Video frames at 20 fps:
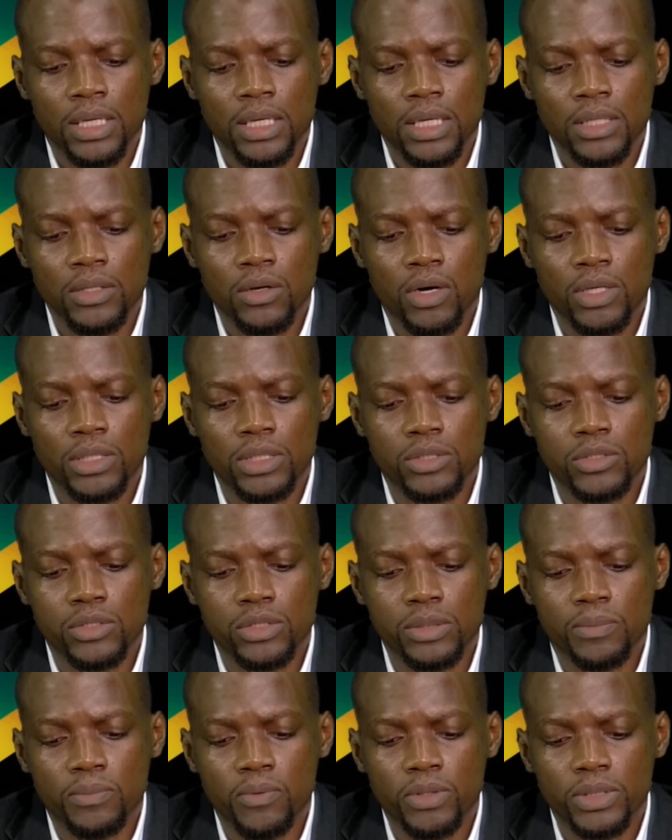in order to
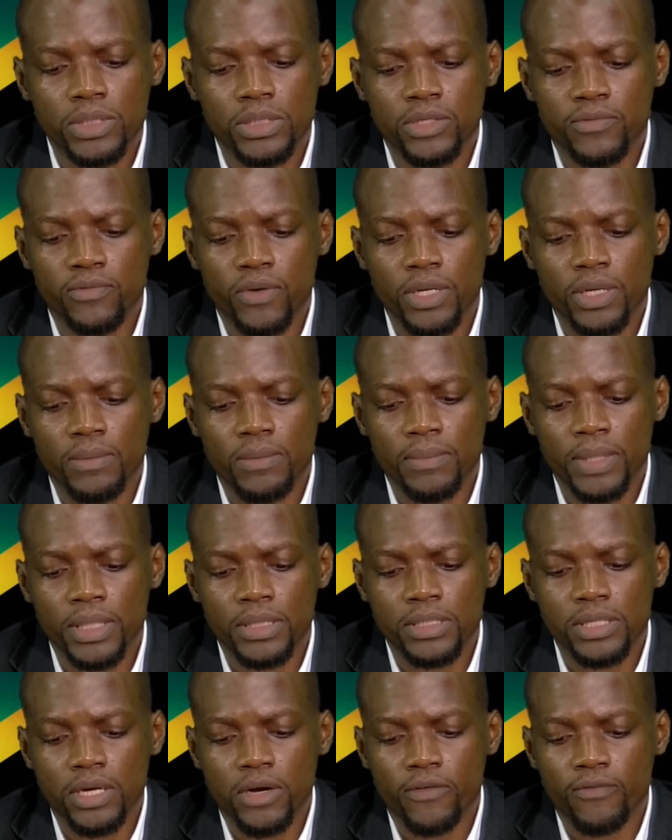support the
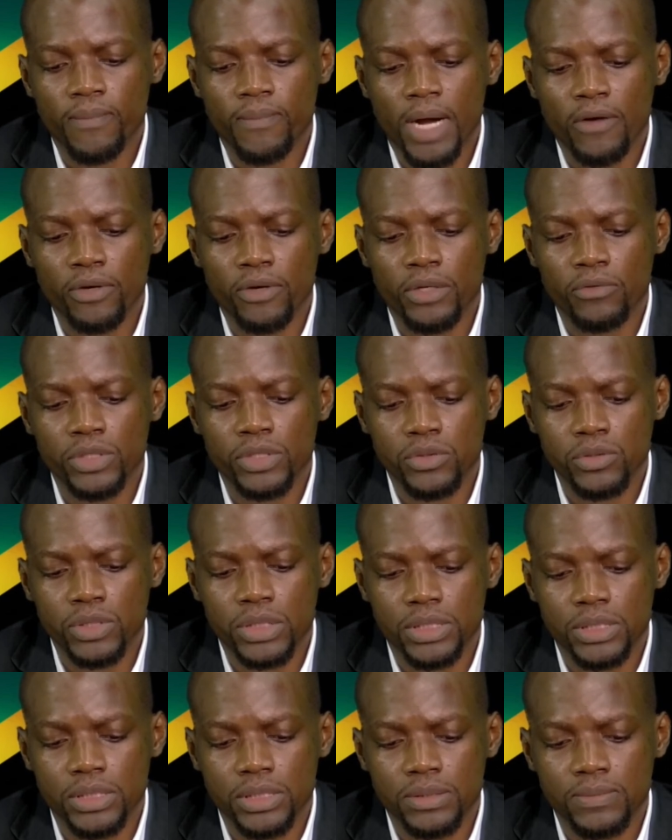development of marine
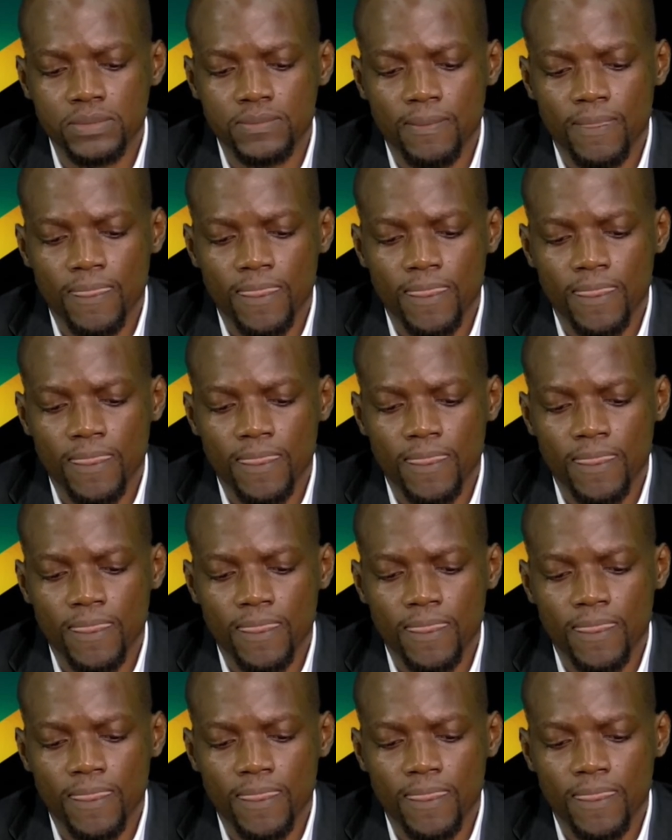resources.